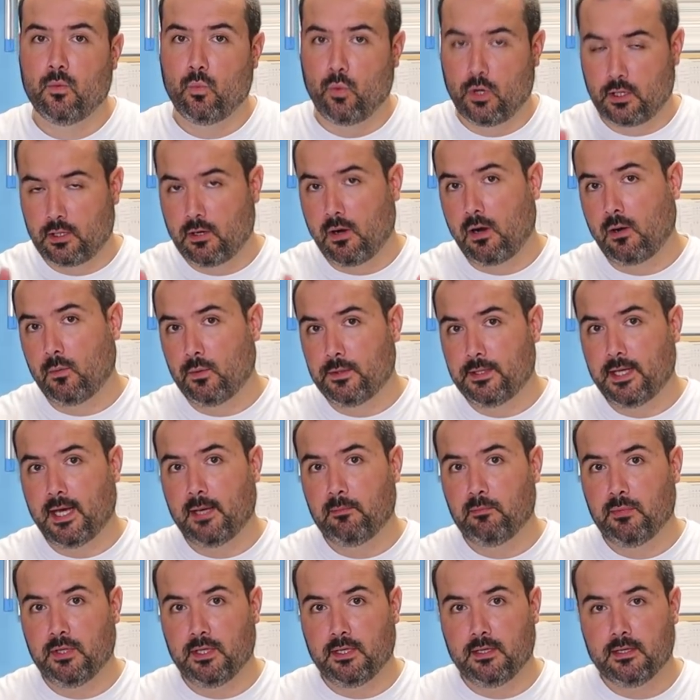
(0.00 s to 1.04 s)
what car would
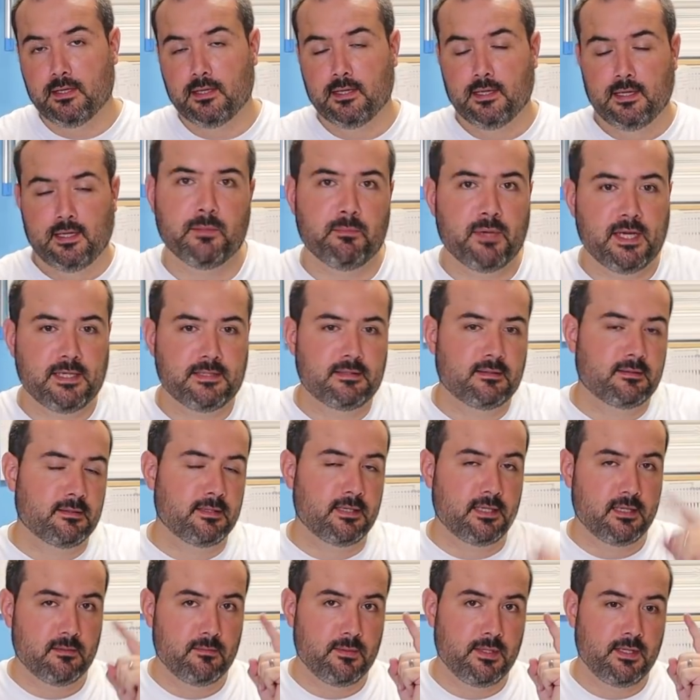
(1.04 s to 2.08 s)
that be? But
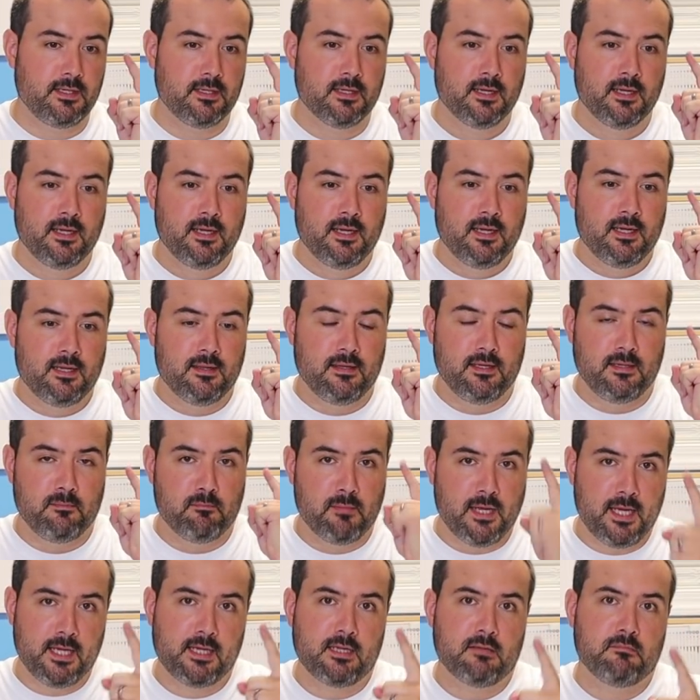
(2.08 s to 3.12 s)
basically give me the
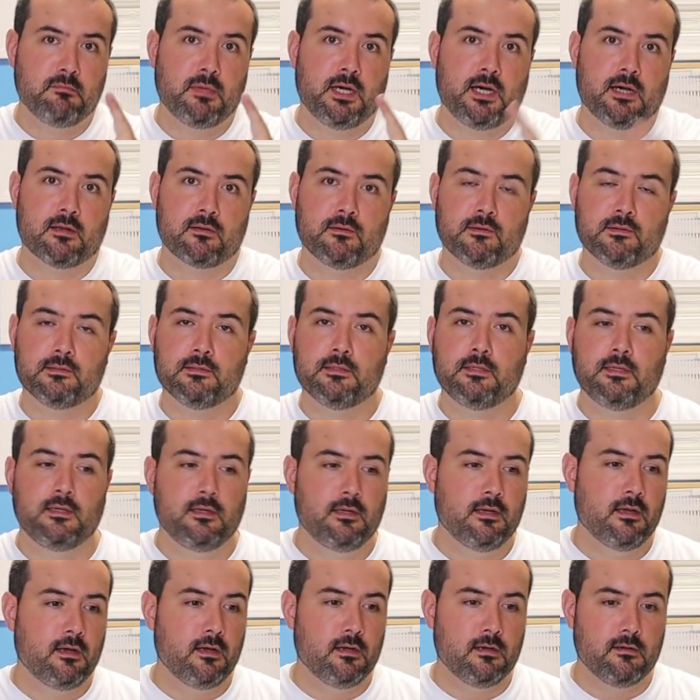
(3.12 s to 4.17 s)
make and model
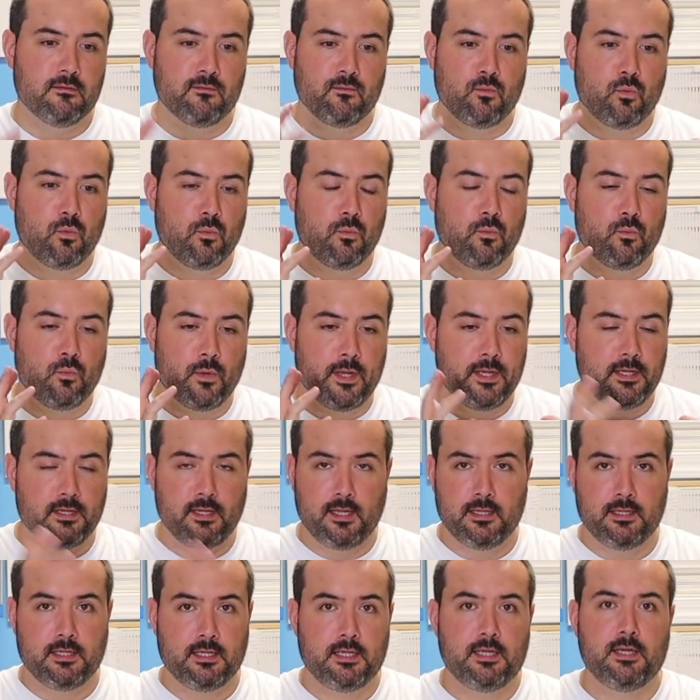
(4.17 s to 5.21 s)
of
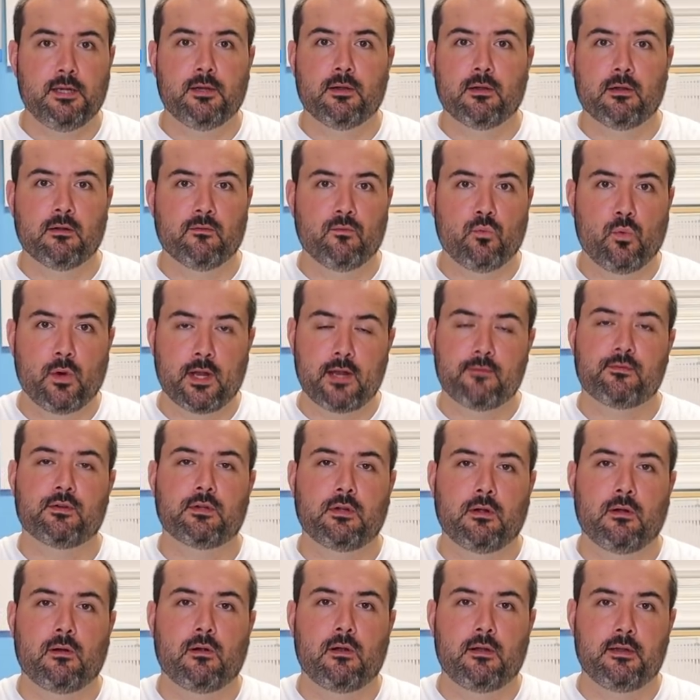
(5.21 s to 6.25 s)
in the year of whatever
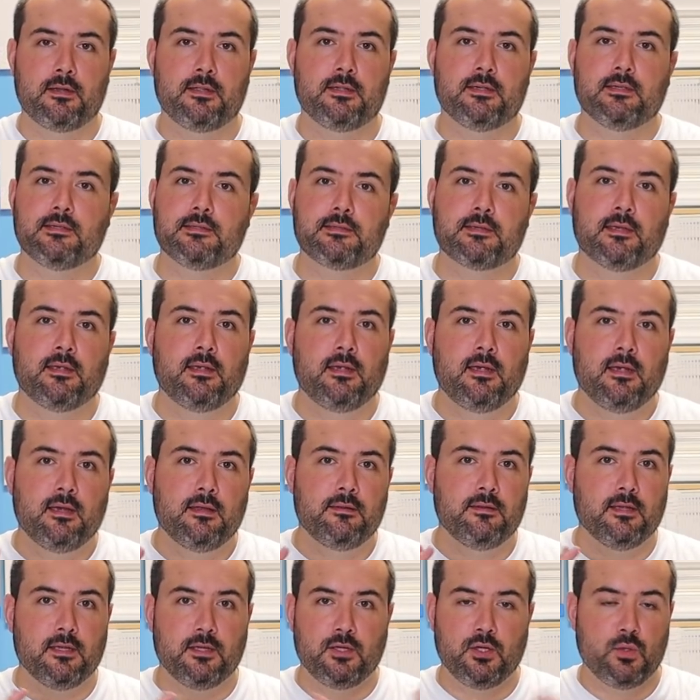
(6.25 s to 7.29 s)
car it is
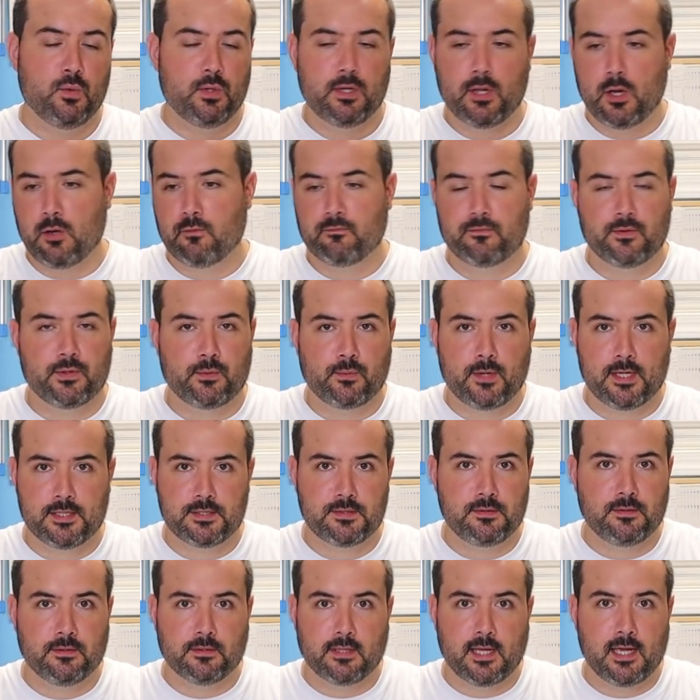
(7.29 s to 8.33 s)
that you would own for the
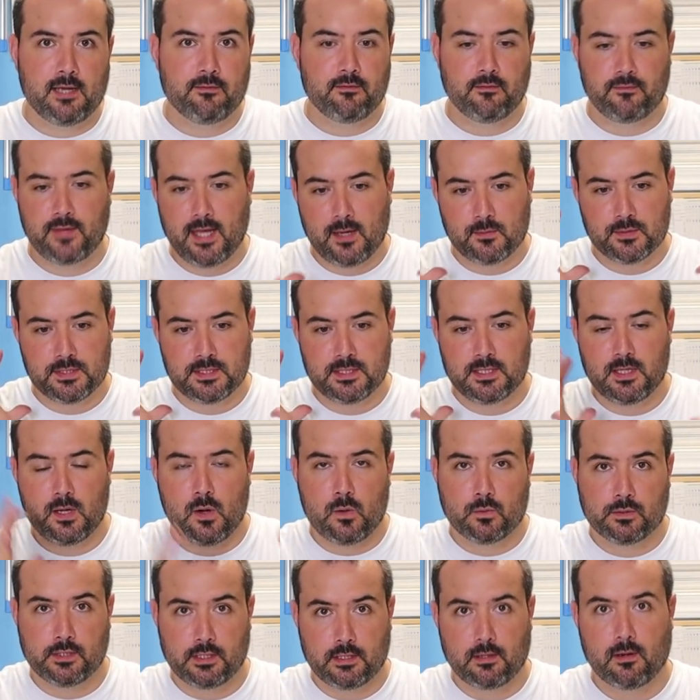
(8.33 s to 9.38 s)
rest of your life if that was the
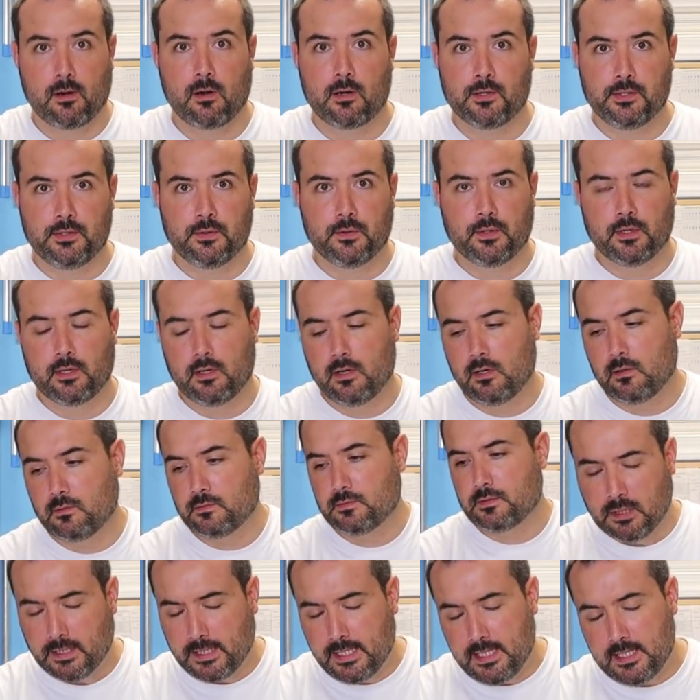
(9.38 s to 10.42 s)
only car you could
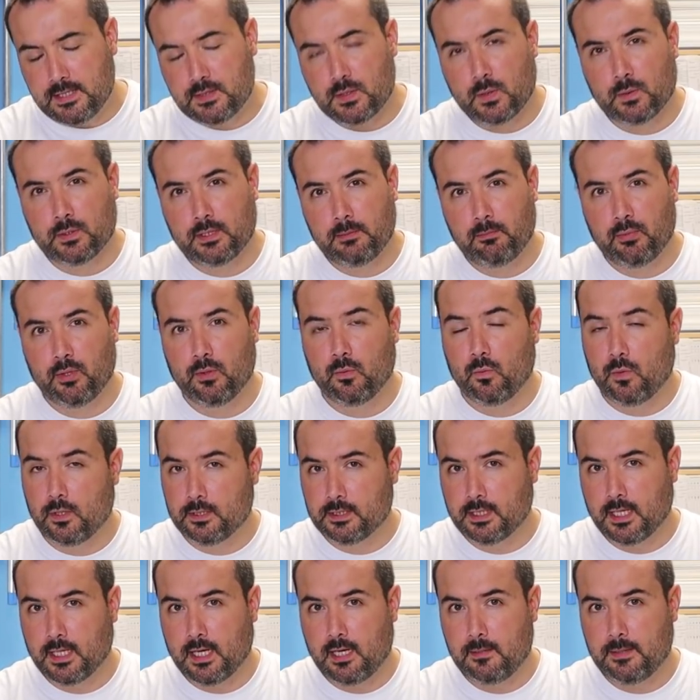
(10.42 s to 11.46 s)
own. Please only put
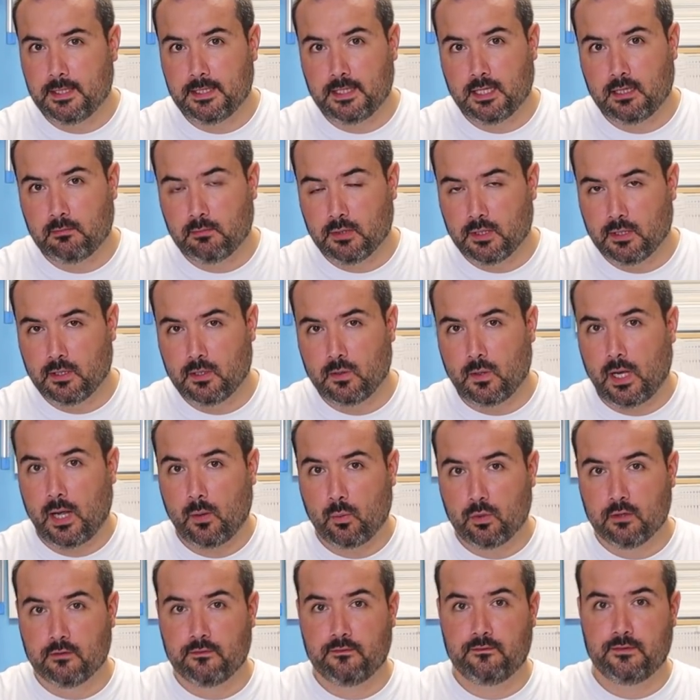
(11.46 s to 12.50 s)
one comment down below. I
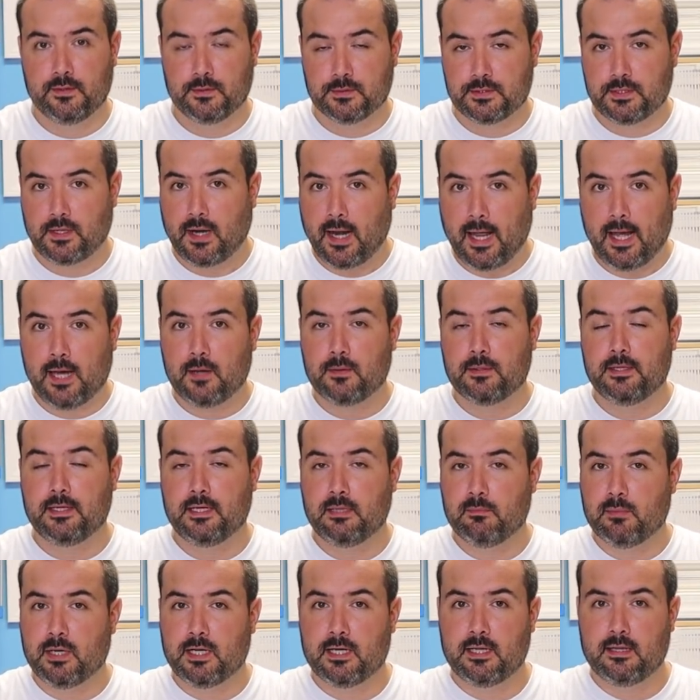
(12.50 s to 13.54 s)
will filter out
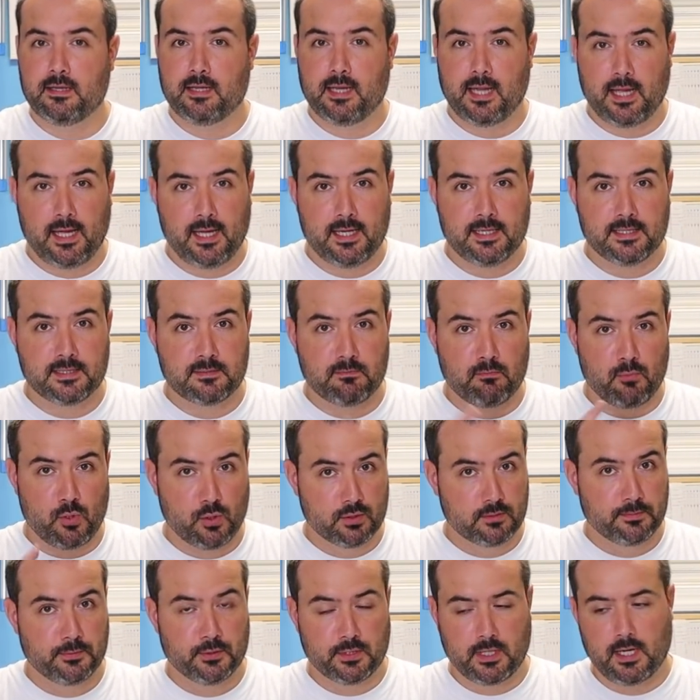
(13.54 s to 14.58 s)
anybody that has
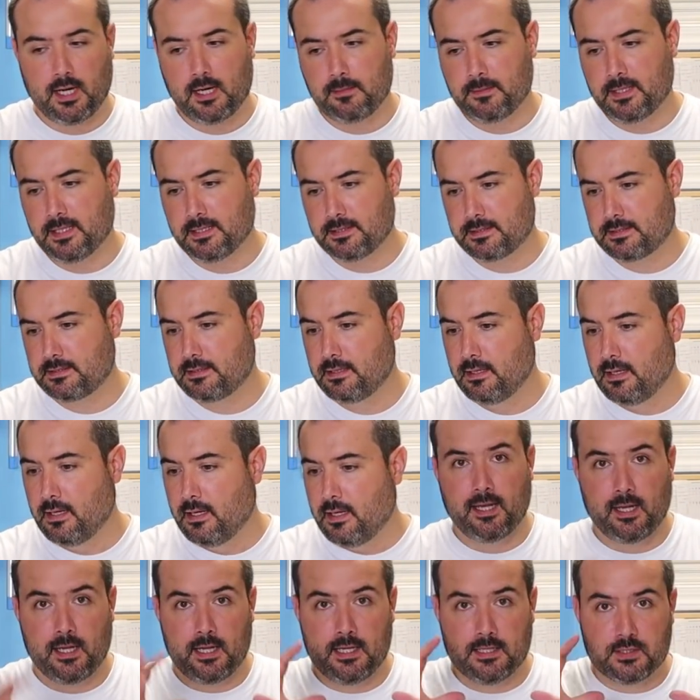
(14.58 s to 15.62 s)
multiple comments.
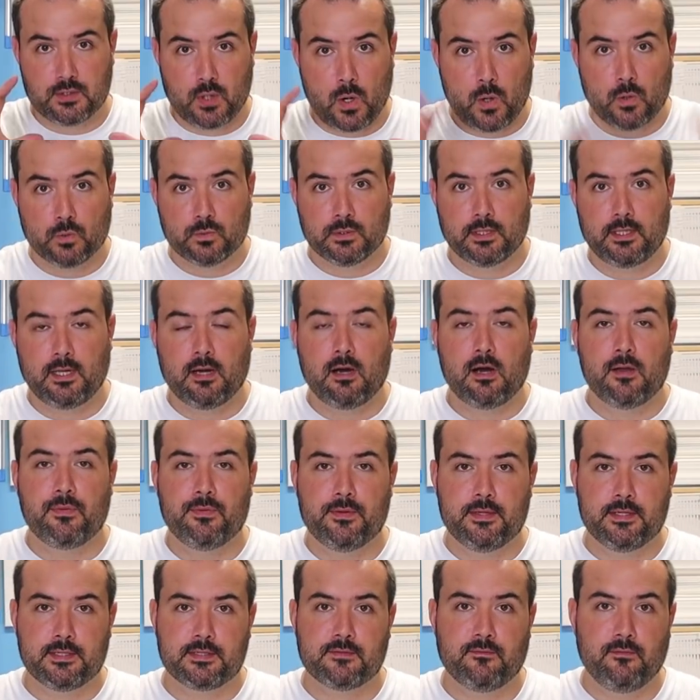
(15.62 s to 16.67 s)
It is only on
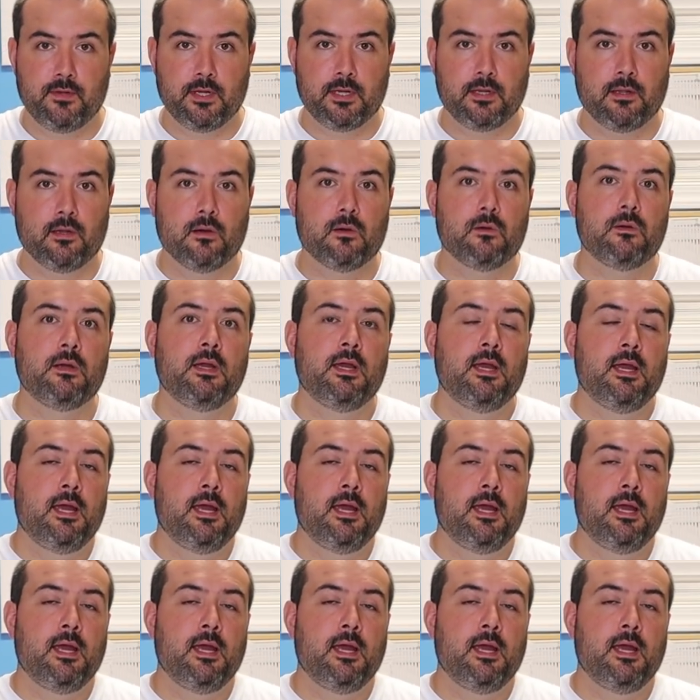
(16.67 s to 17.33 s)
this video.